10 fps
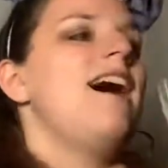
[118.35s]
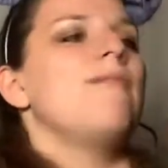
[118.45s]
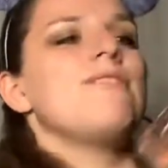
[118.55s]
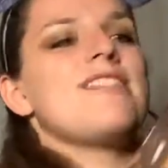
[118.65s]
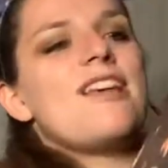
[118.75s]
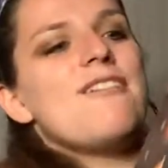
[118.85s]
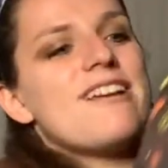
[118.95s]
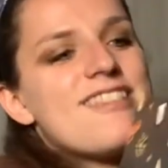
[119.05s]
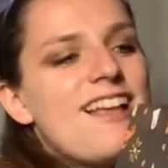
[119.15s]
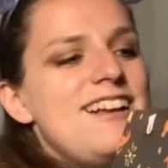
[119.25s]
I'm just so
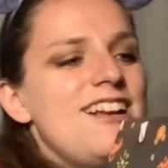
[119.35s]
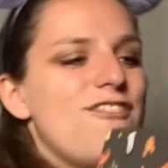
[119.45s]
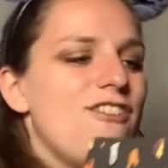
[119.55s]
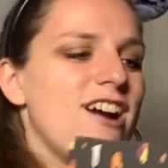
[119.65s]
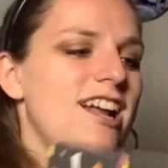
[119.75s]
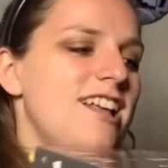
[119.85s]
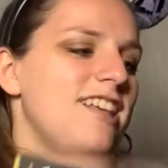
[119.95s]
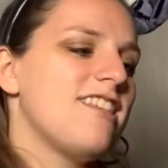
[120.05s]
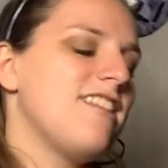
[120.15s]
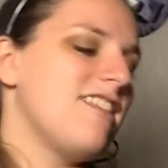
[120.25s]
excited for it.
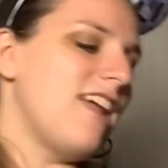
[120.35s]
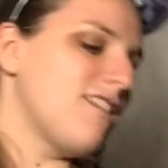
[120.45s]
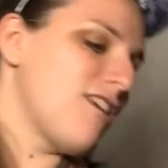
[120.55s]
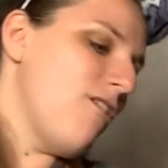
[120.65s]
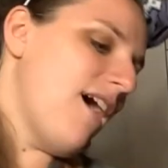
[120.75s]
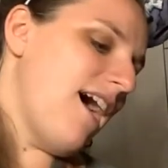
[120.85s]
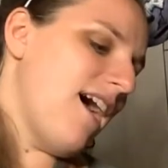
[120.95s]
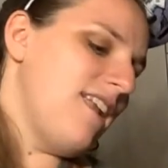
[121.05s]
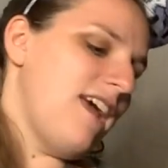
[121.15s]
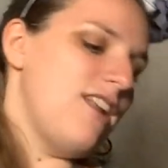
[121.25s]
So let's go
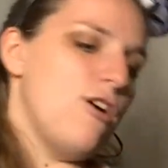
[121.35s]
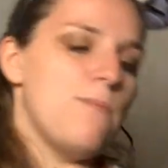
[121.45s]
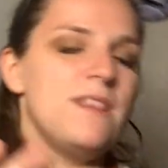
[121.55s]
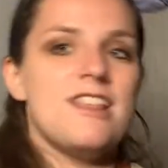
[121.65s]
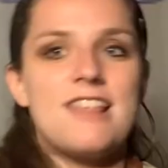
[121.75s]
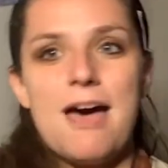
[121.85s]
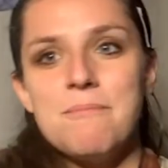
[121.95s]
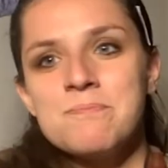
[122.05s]
ahead and open this up.